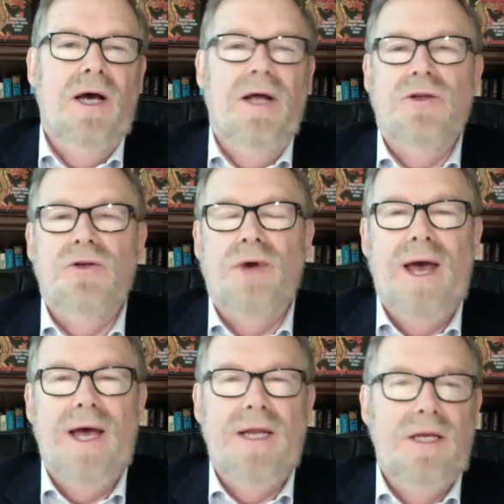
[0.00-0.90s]
You
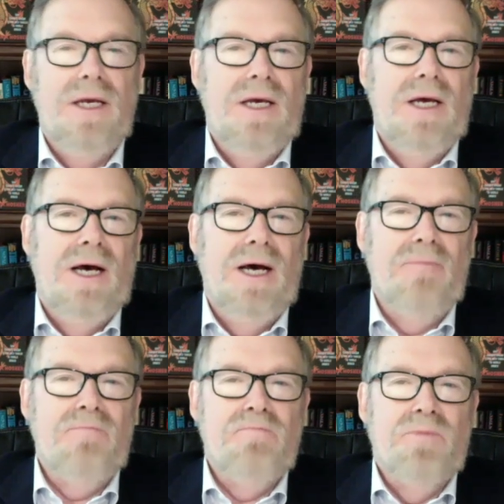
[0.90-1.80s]
had
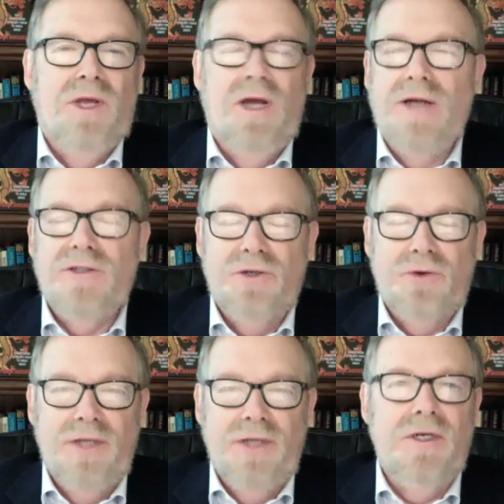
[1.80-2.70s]

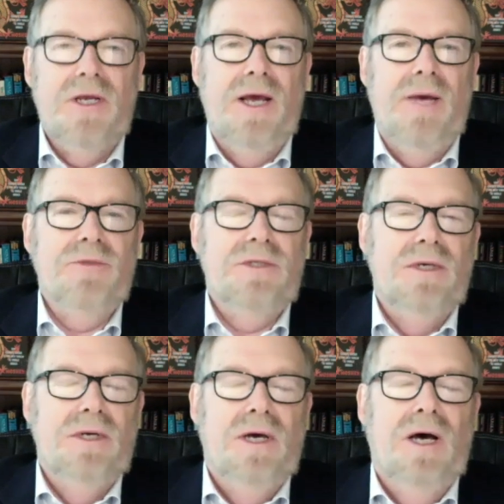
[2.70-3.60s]
concentration camps
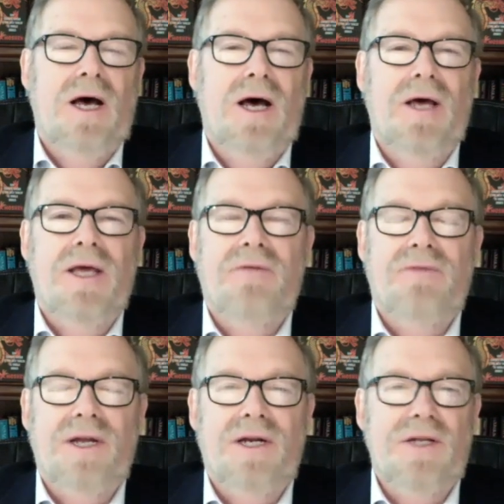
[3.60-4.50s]

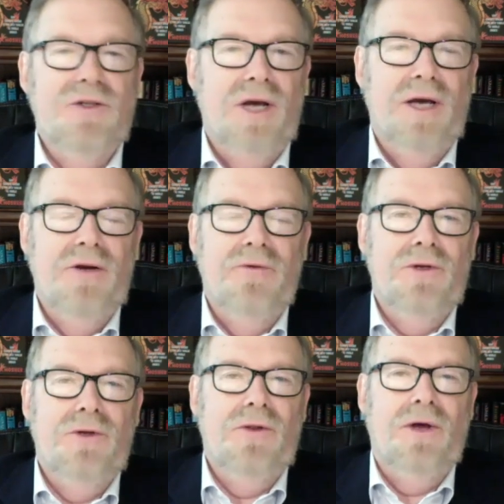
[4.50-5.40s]
invented in China over
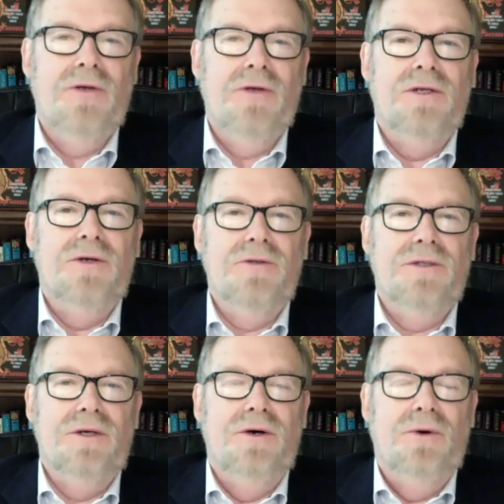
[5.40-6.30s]
2,000 years
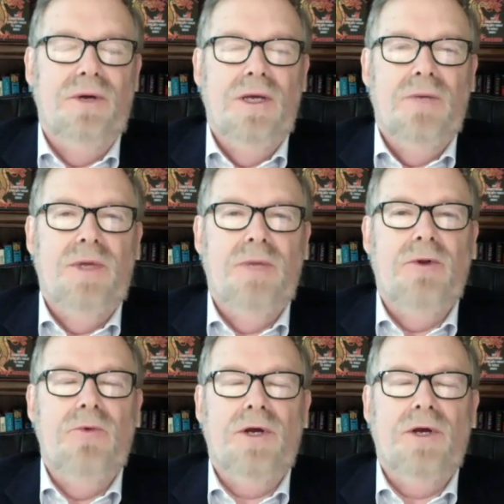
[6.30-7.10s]
ago. People were